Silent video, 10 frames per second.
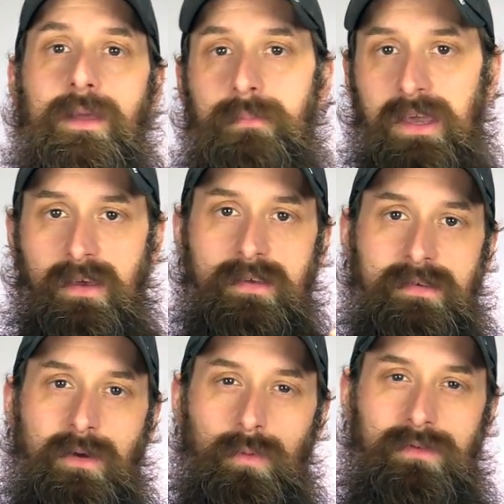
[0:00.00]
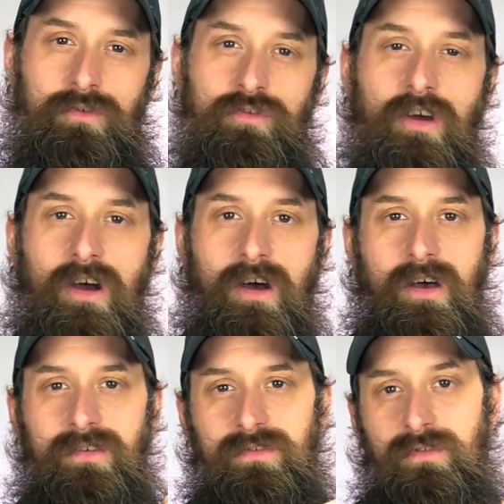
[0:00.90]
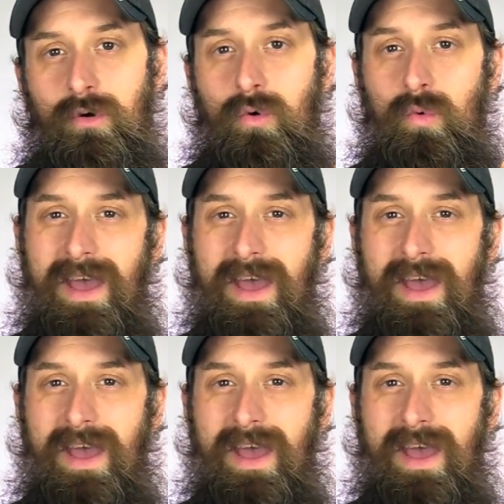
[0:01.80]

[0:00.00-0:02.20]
because it was just so